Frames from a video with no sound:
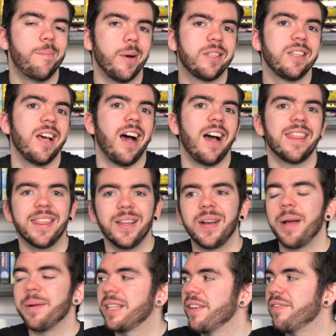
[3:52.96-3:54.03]
but I
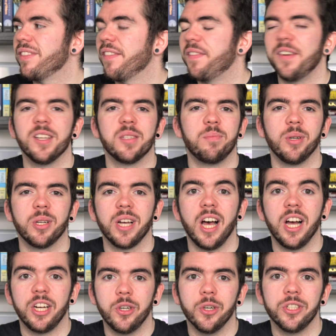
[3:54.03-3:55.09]
thought I'd give the first book
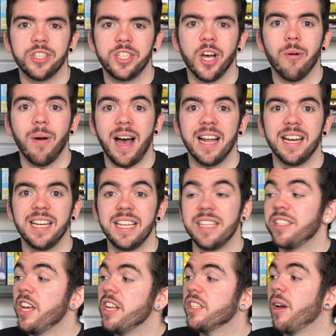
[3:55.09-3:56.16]
a good go at
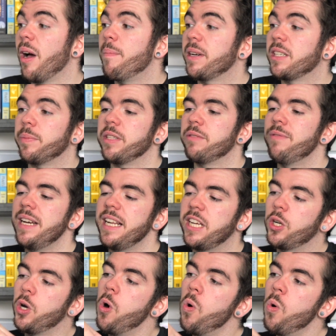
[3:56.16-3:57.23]
least. So I picked up this really
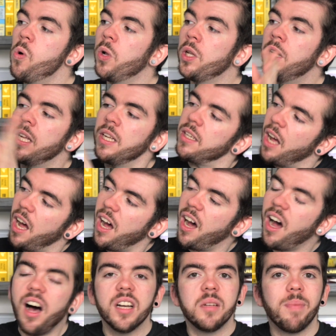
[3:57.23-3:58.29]
cool
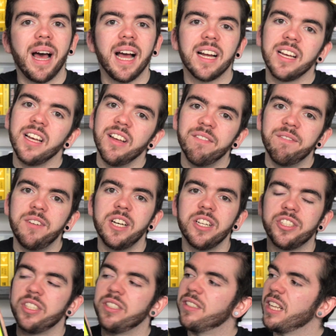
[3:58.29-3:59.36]
hardback
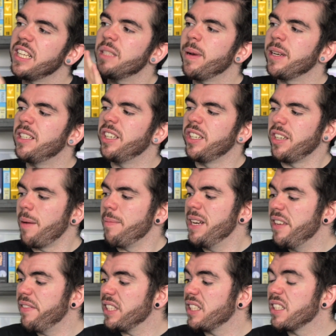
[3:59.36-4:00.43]
version, like special edition. I
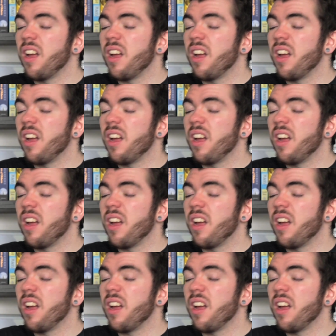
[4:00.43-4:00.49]
believe it's